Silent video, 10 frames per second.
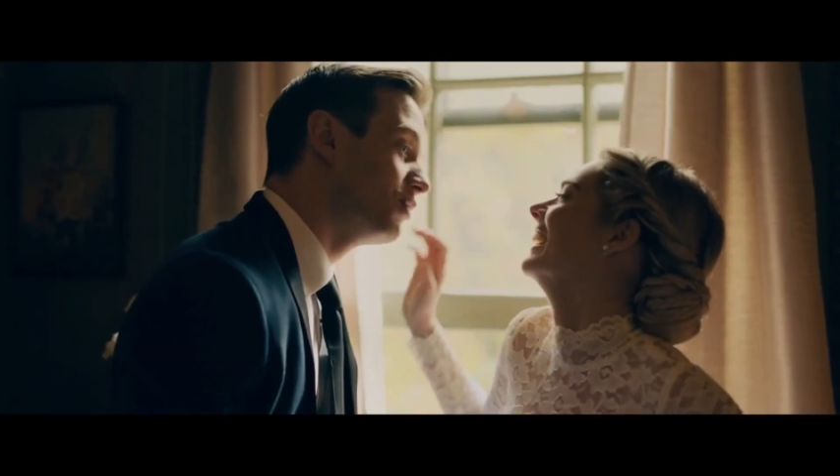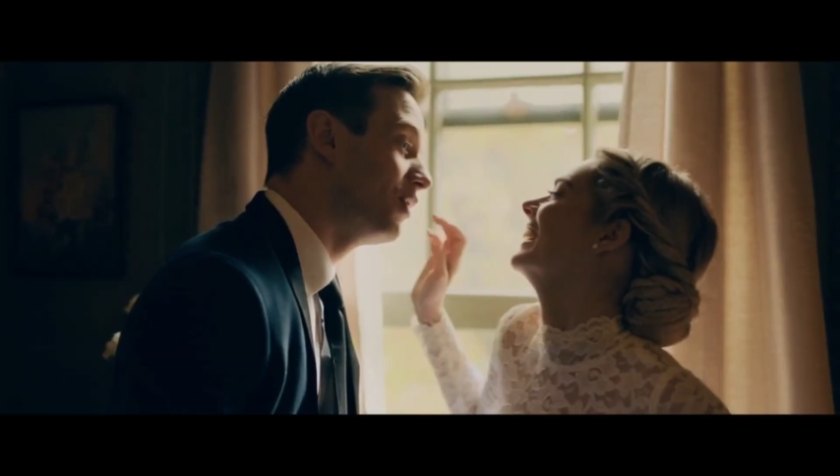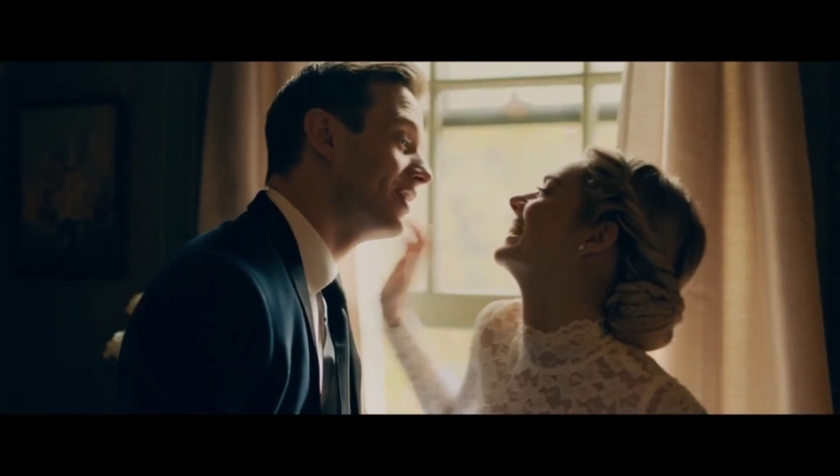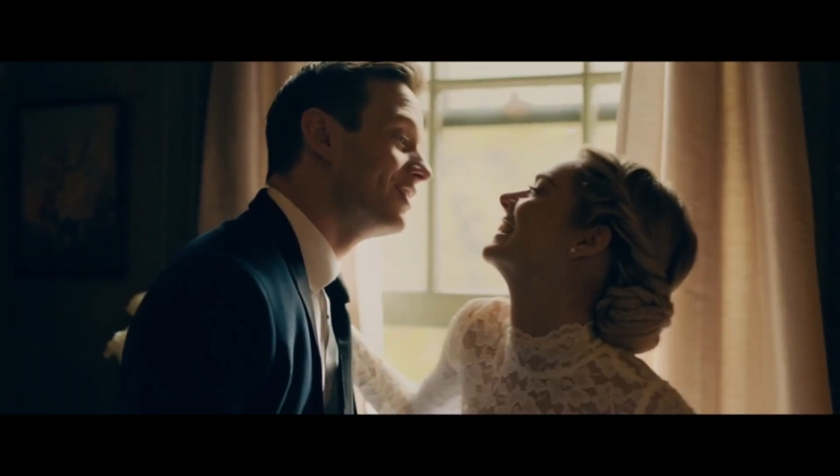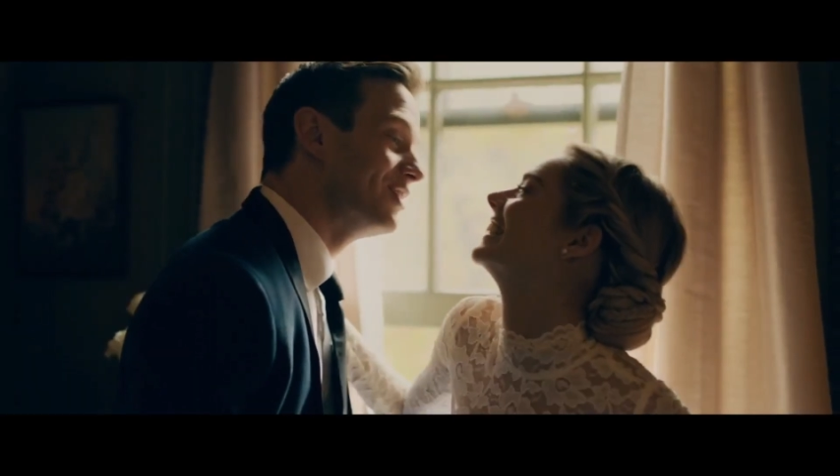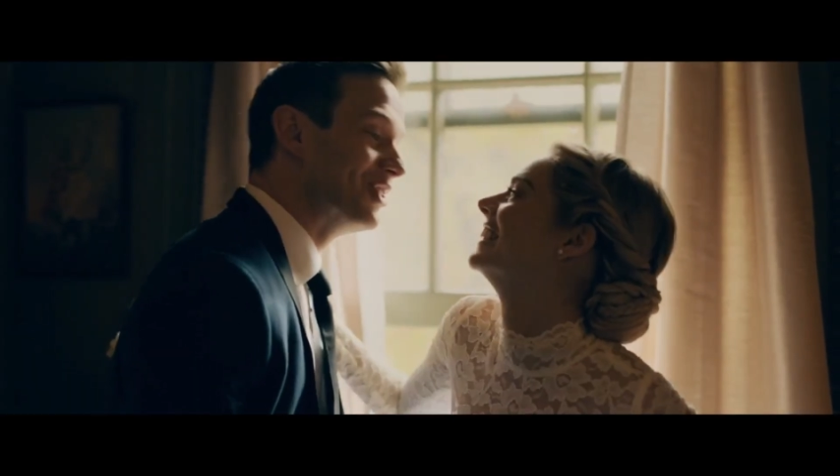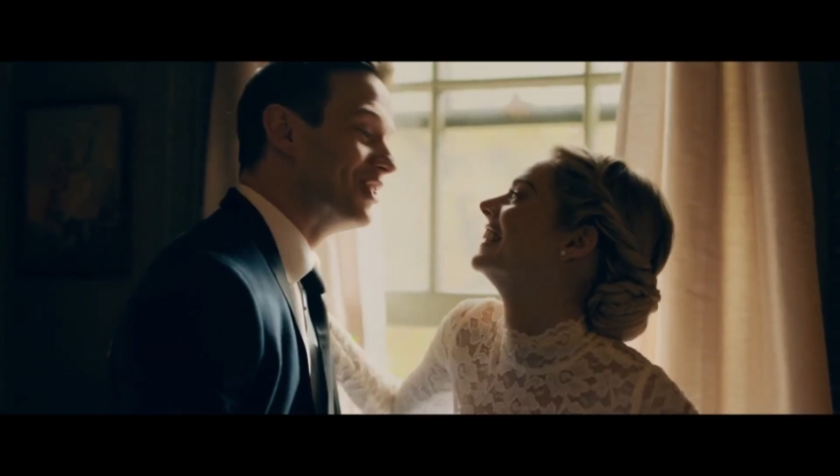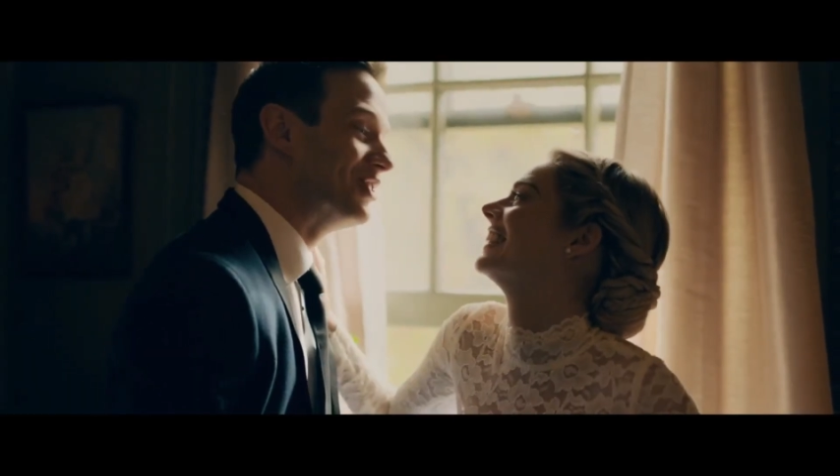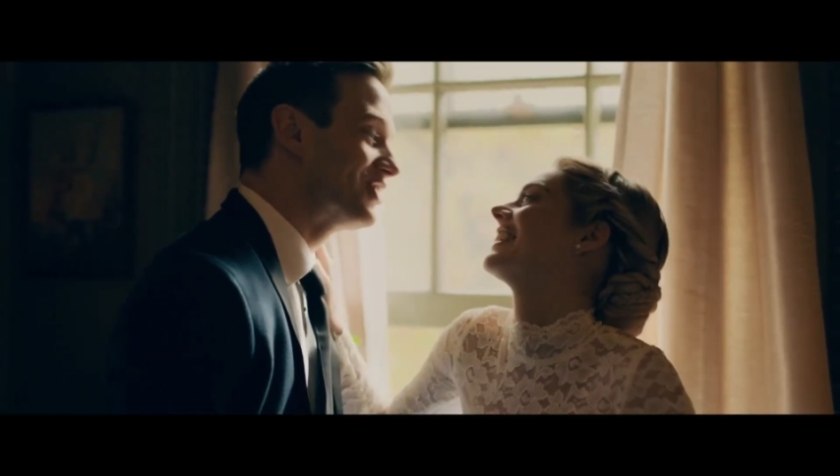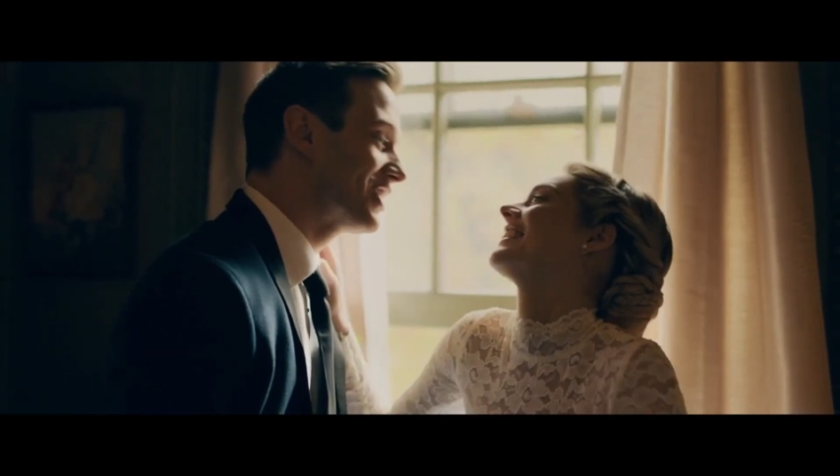his willingness
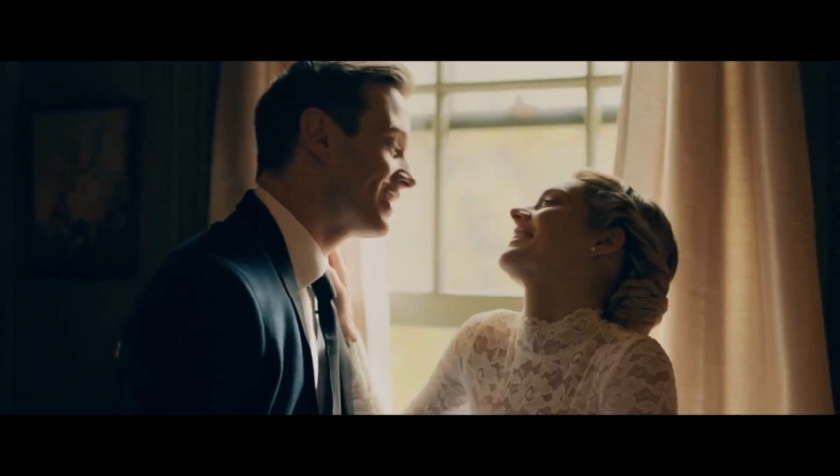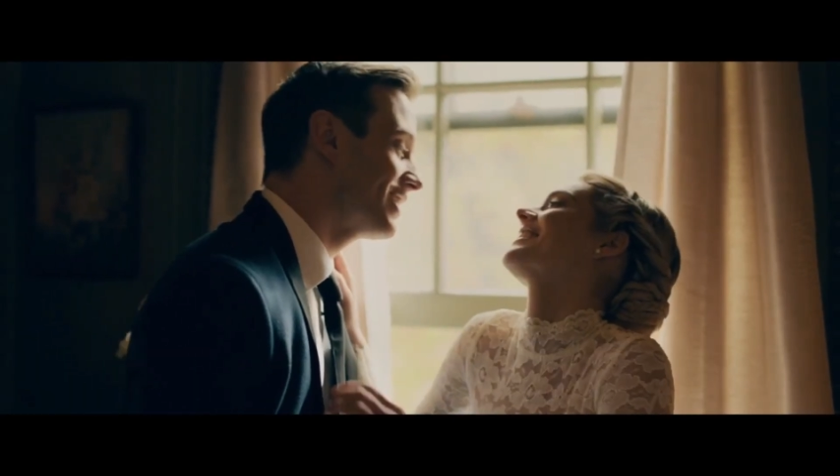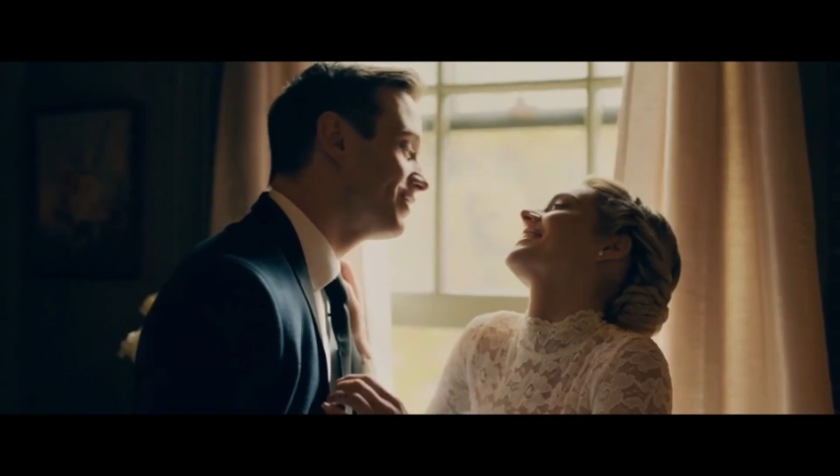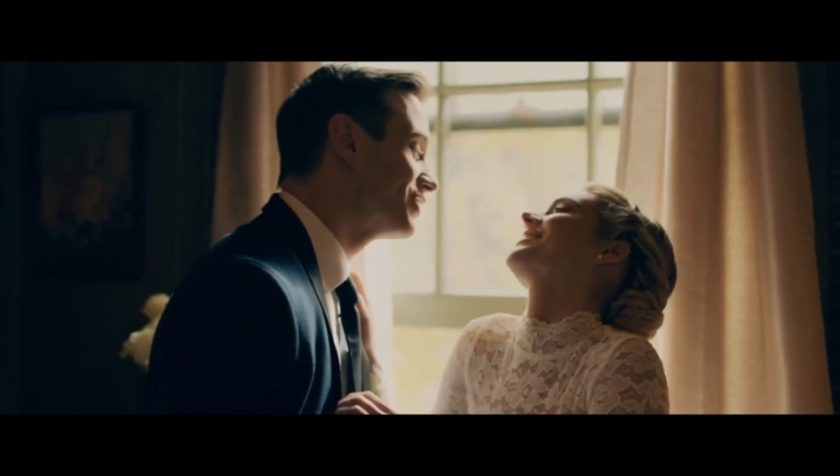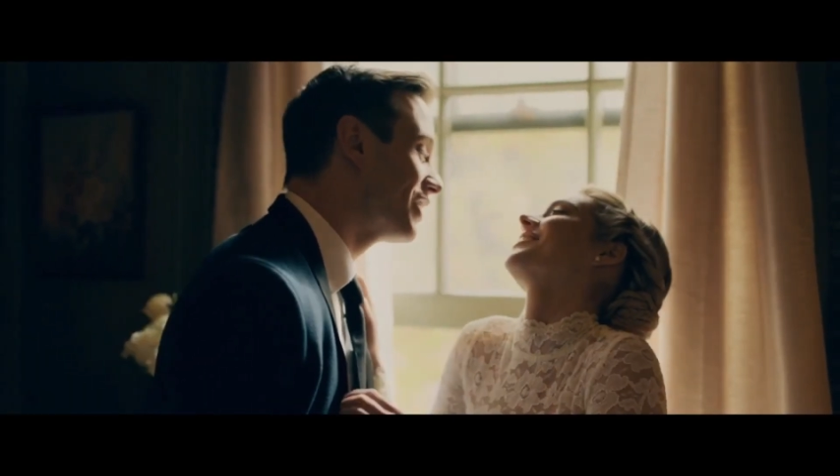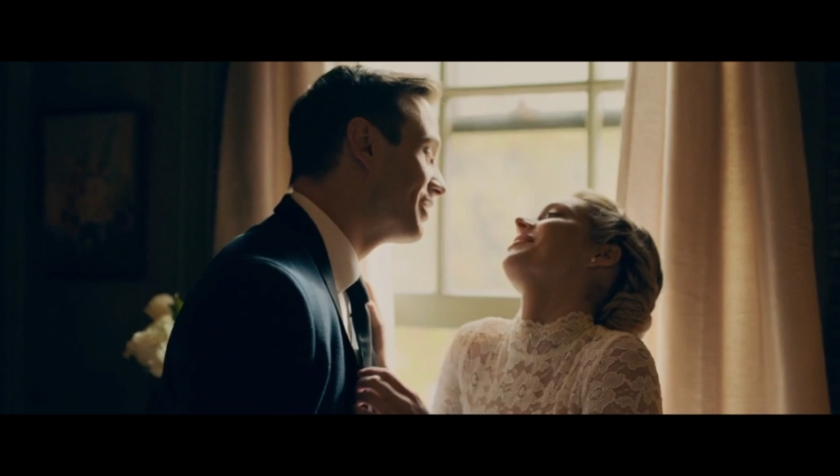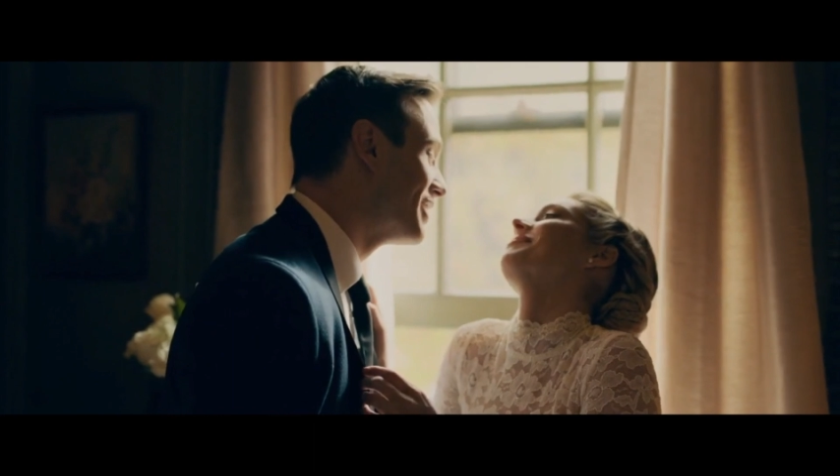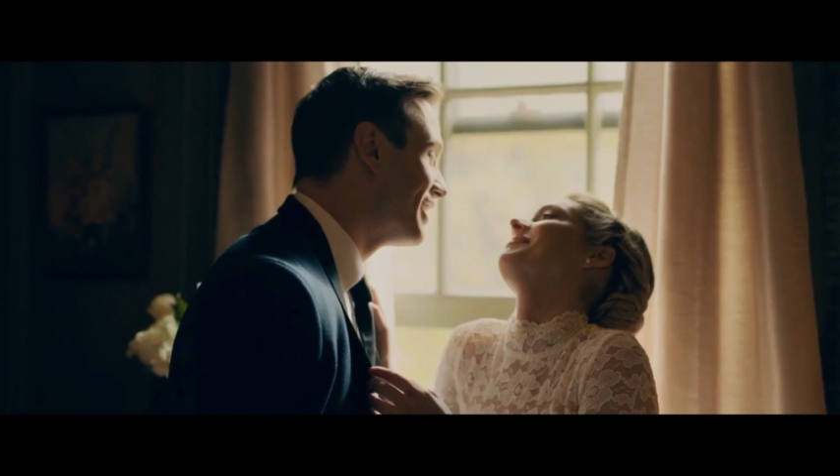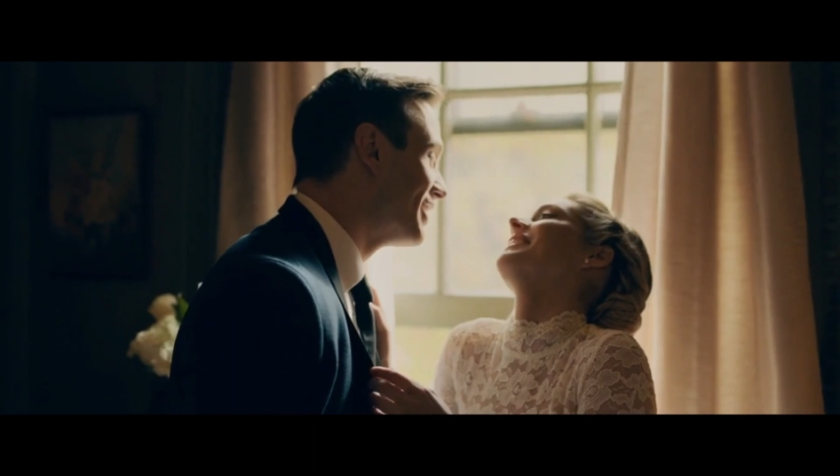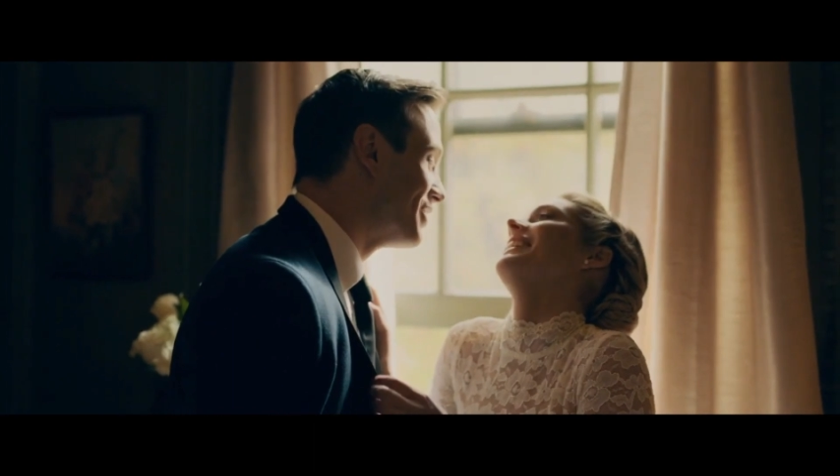to protect Grace
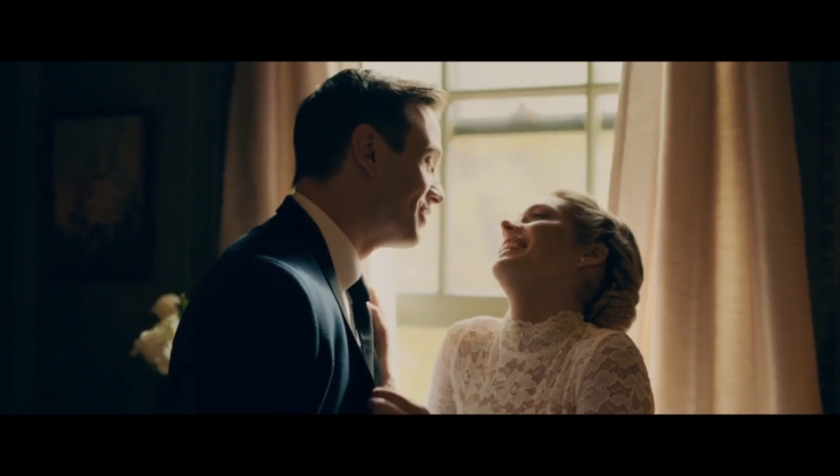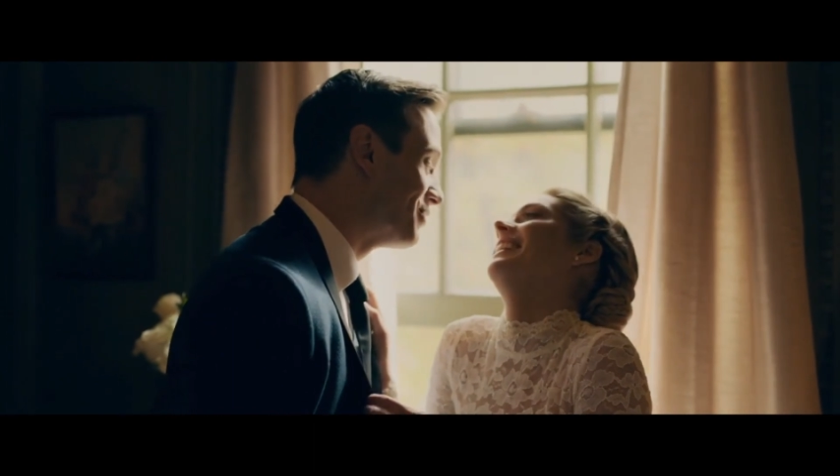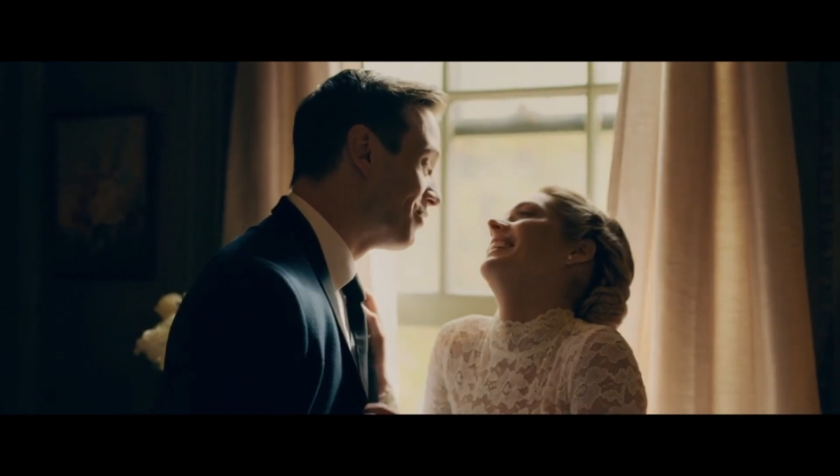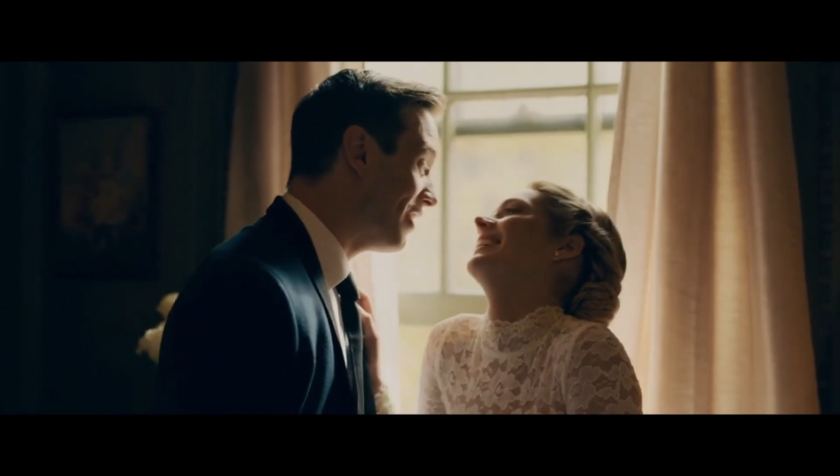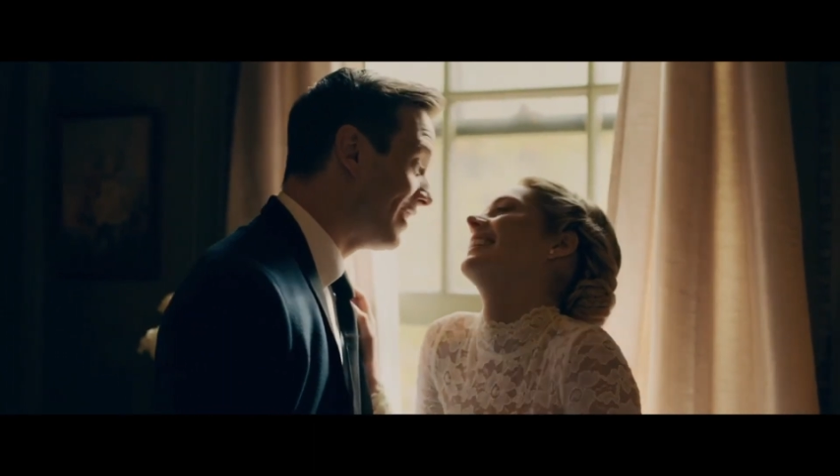and go